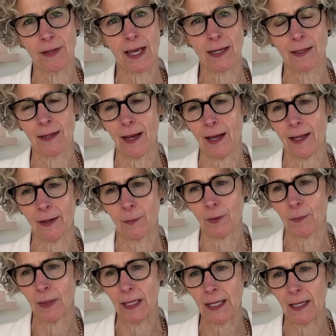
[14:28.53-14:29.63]
And it would
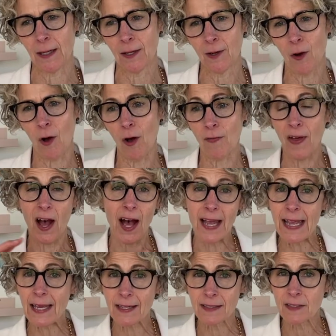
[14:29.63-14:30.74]
be all the
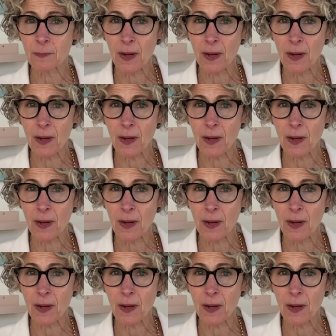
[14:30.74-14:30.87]
high-end